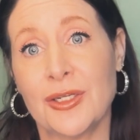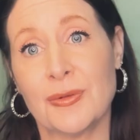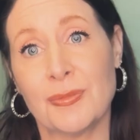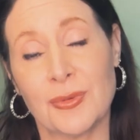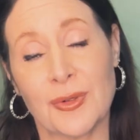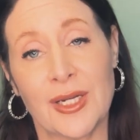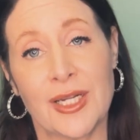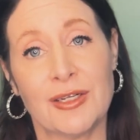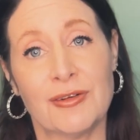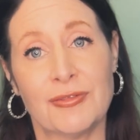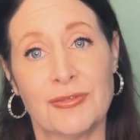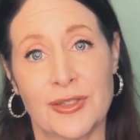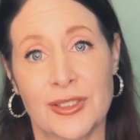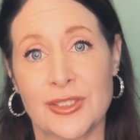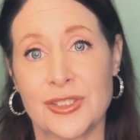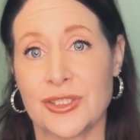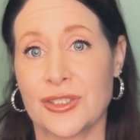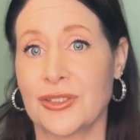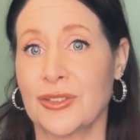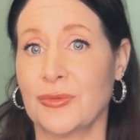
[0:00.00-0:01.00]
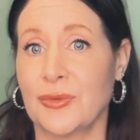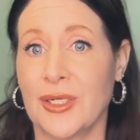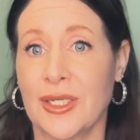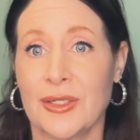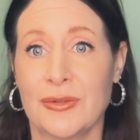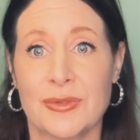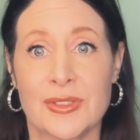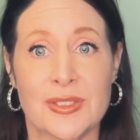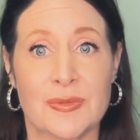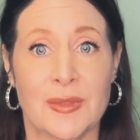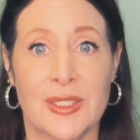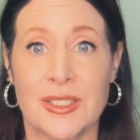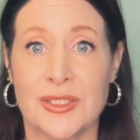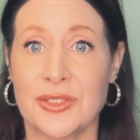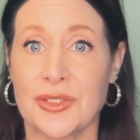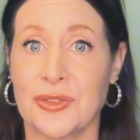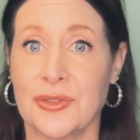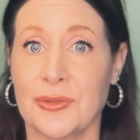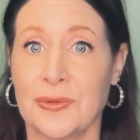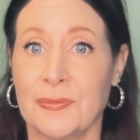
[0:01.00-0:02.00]
your brain function the way it was
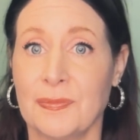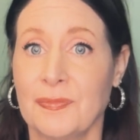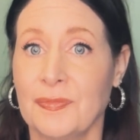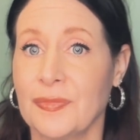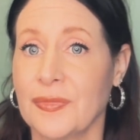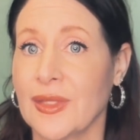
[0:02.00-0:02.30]
meant to.